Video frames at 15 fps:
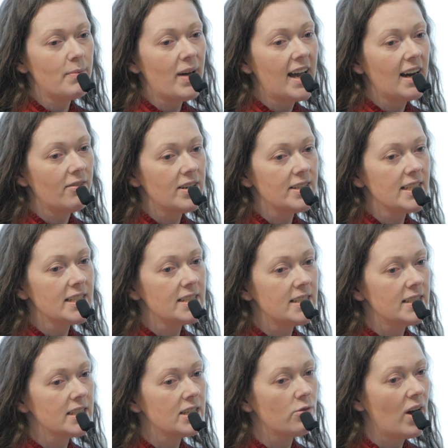at antibiotic
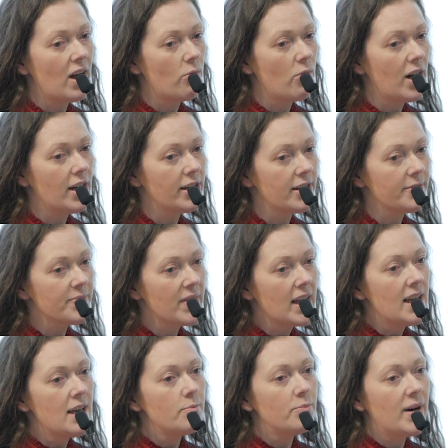resistance in groundwater,
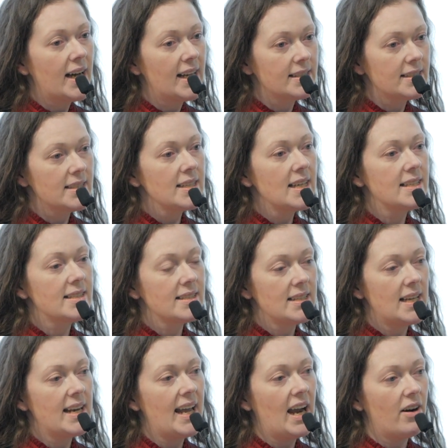but
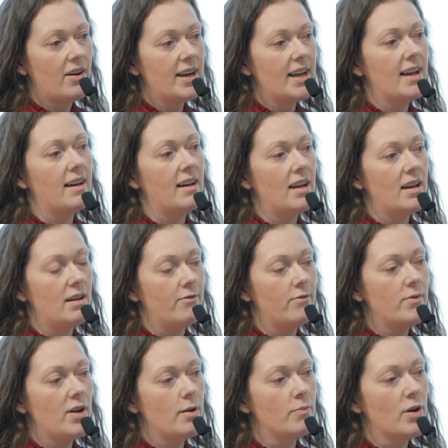it's an area
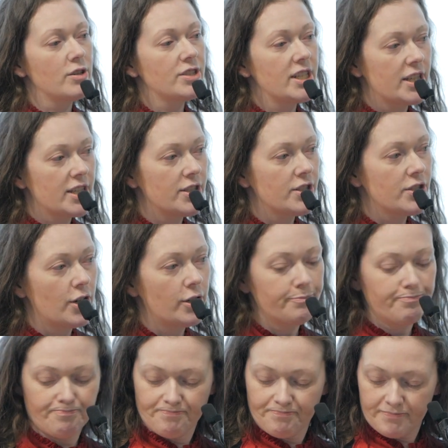of emerging
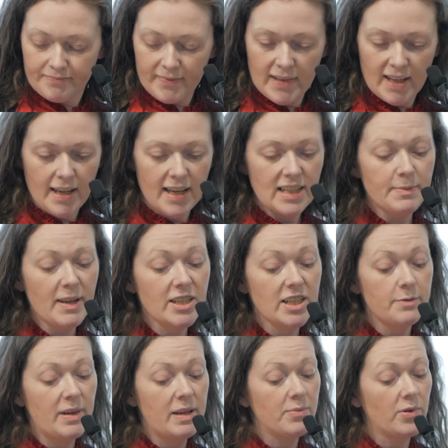concern,
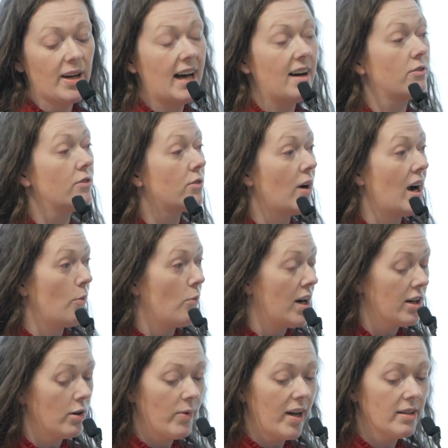especially if people have
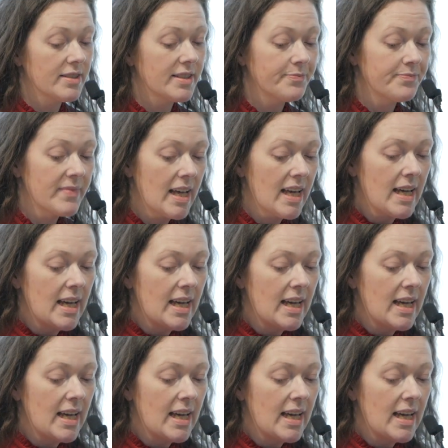groundwater wells.